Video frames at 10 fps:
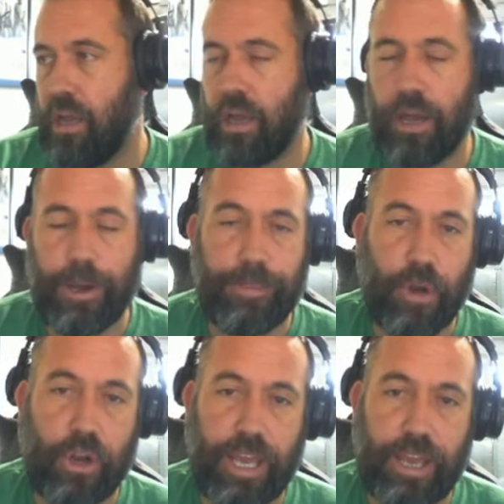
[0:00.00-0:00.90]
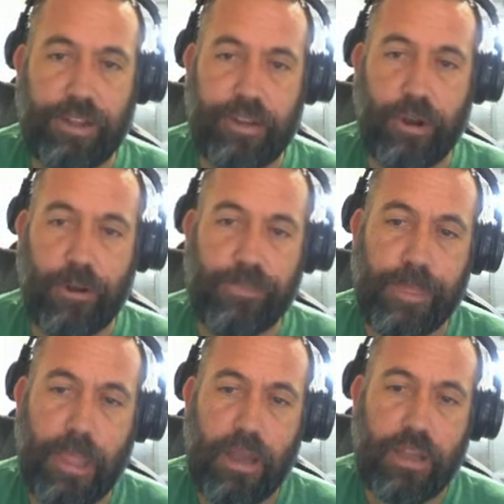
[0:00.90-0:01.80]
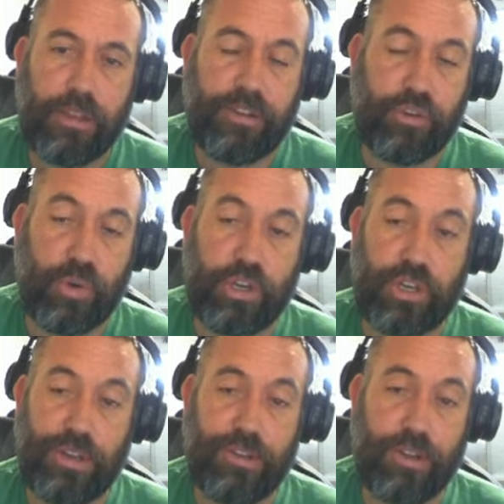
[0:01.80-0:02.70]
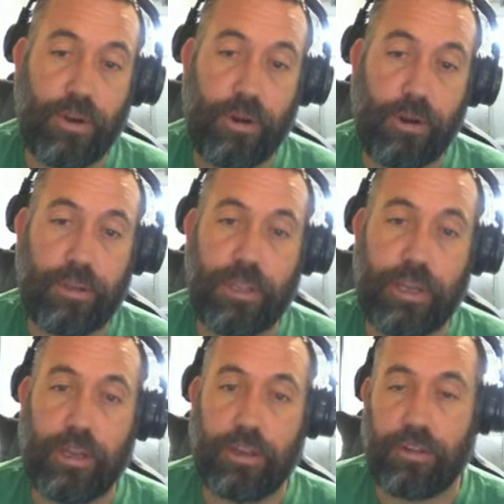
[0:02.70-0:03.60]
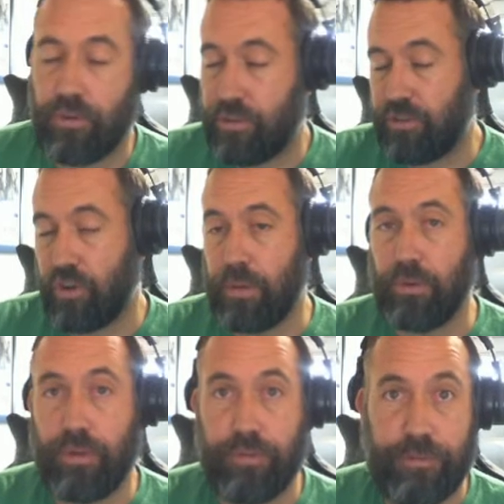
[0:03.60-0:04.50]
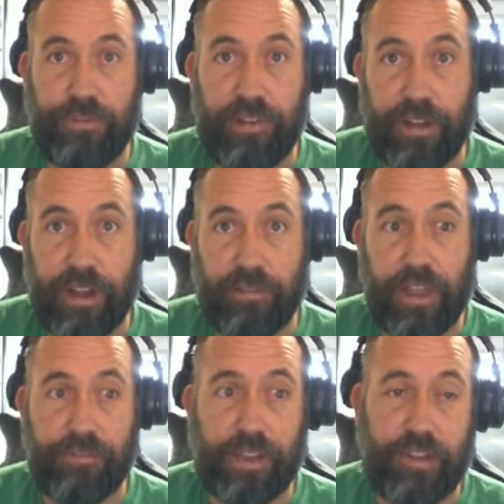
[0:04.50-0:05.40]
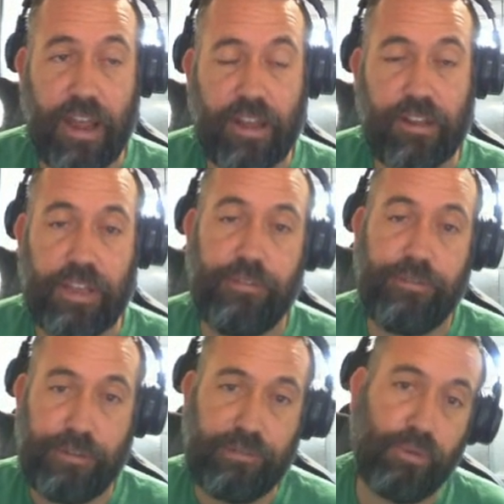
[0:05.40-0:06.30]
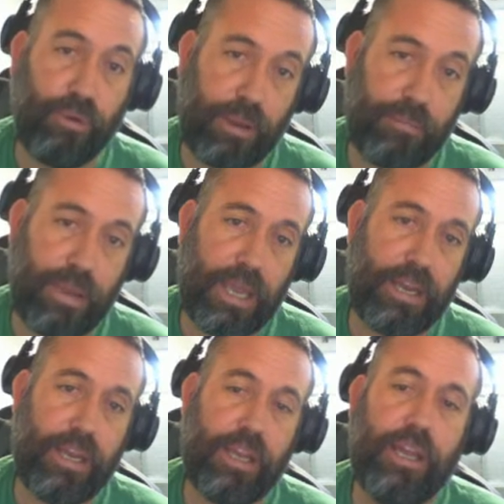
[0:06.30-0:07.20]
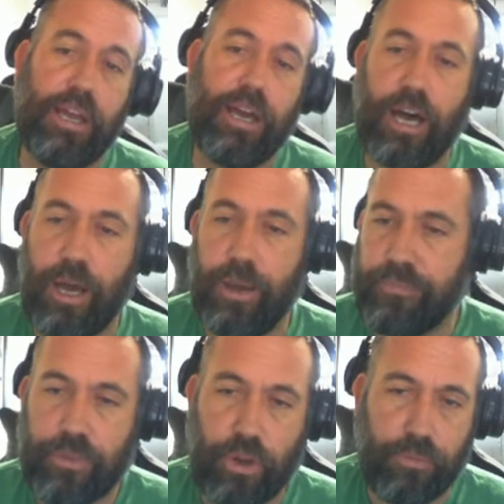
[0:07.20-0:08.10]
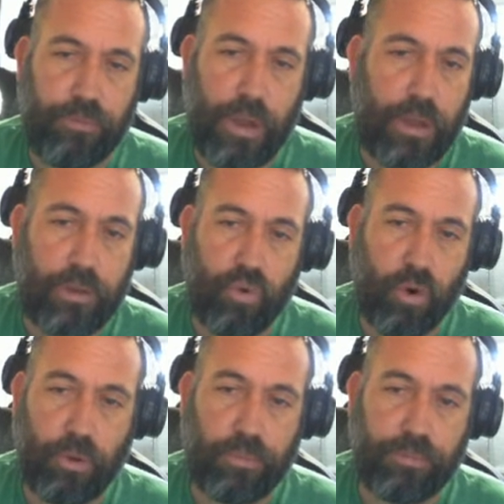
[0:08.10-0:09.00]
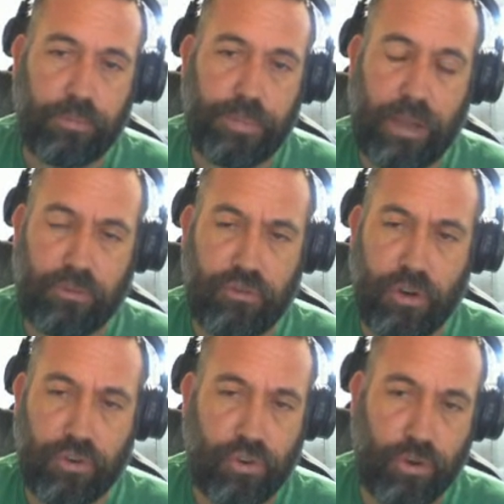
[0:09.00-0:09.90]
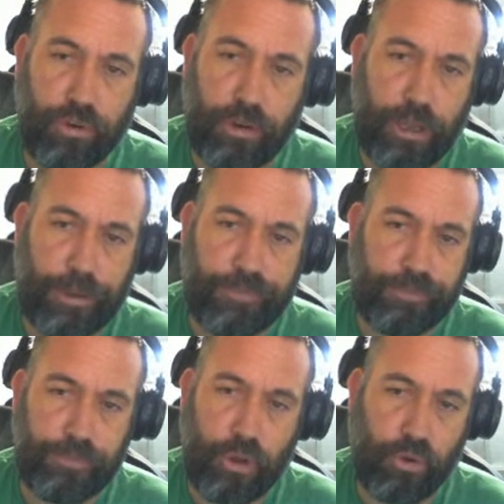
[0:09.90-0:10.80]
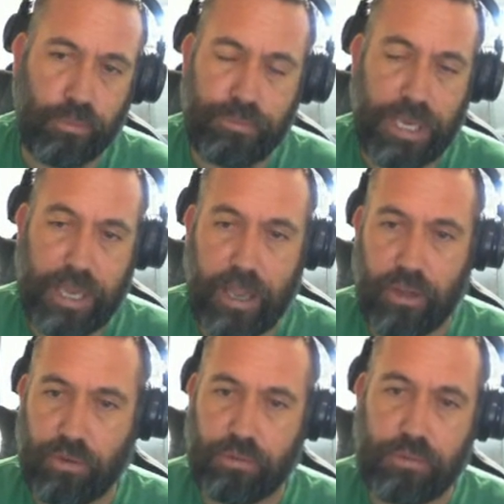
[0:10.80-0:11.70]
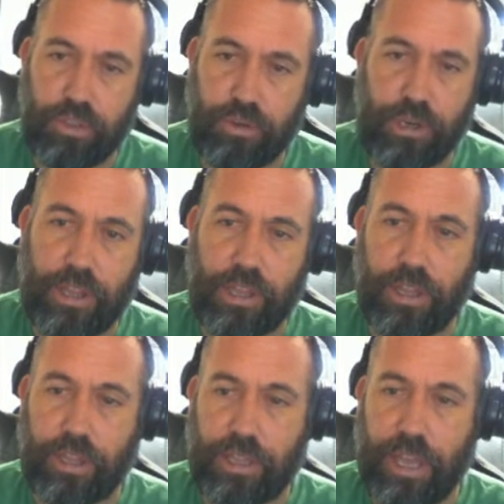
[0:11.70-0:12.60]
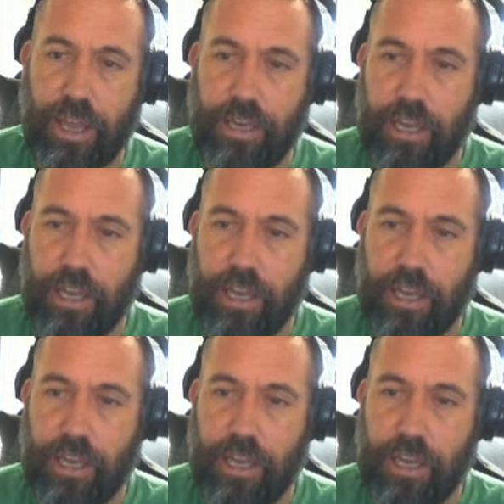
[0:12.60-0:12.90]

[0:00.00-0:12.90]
ACR. Situation is there are so Stone Bubble 55 left exactly, 54 get paid. Normal payout structure, no PKOs or anything like that.